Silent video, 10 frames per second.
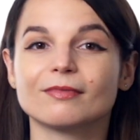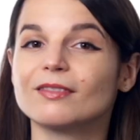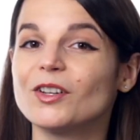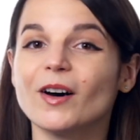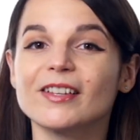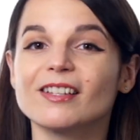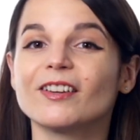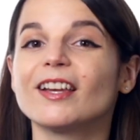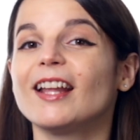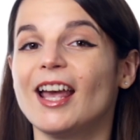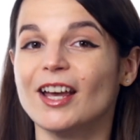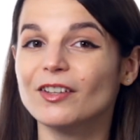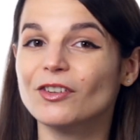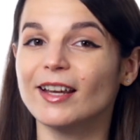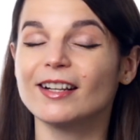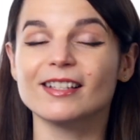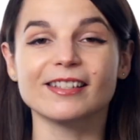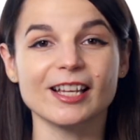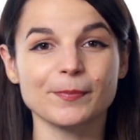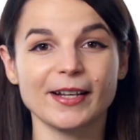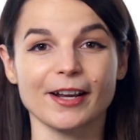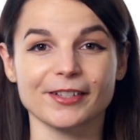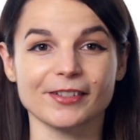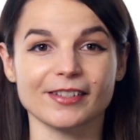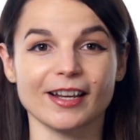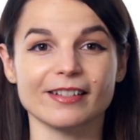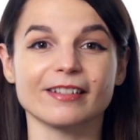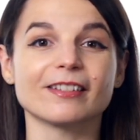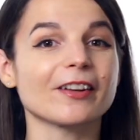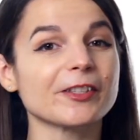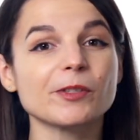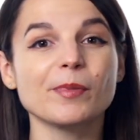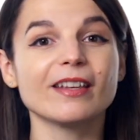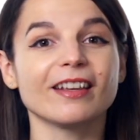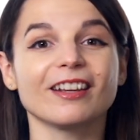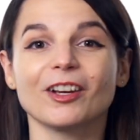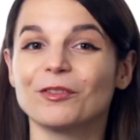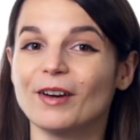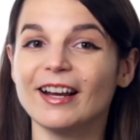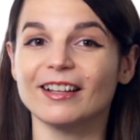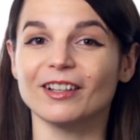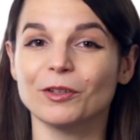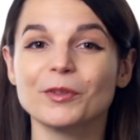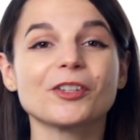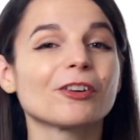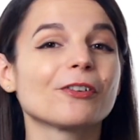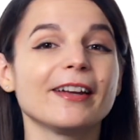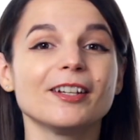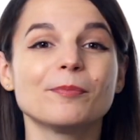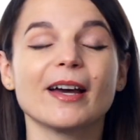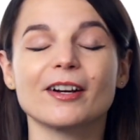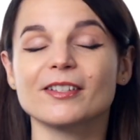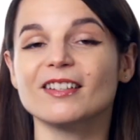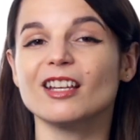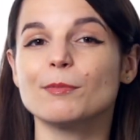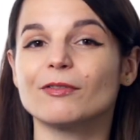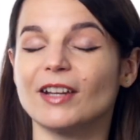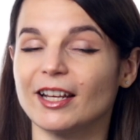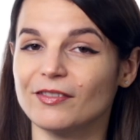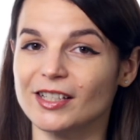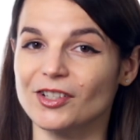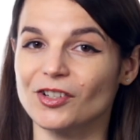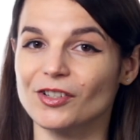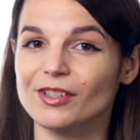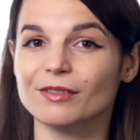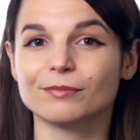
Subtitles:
You also get hand-graded assessment exercises on speaking and writing, which are graded by our team of native teachers.